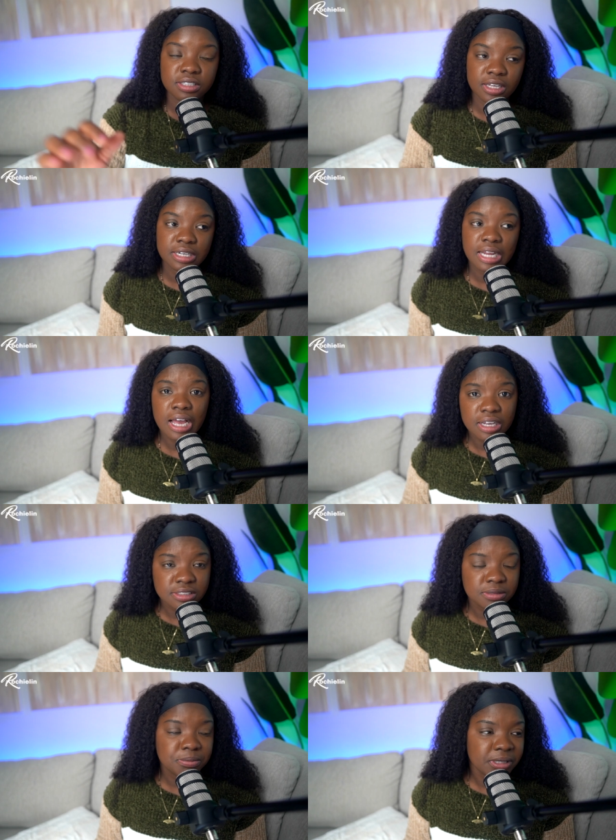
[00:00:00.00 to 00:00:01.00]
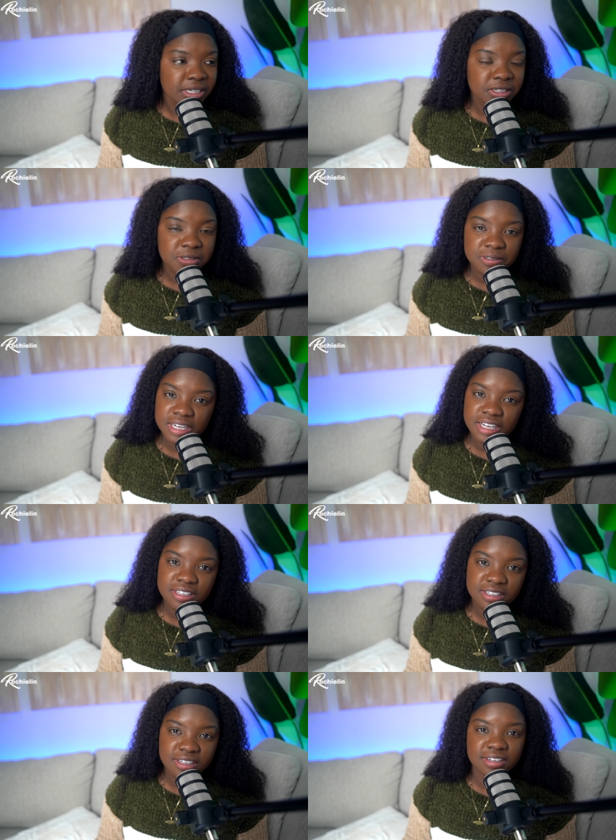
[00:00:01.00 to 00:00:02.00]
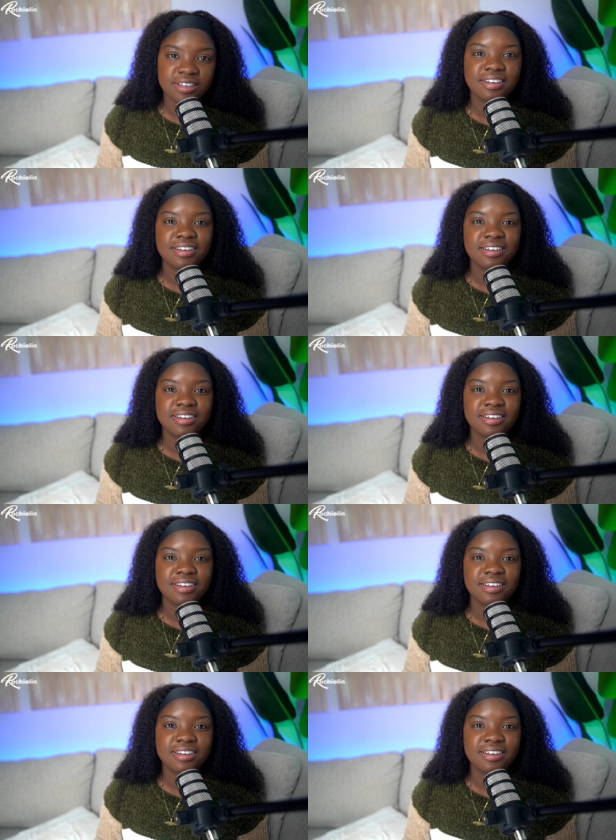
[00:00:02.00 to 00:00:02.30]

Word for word: So that's pretty cool, I think.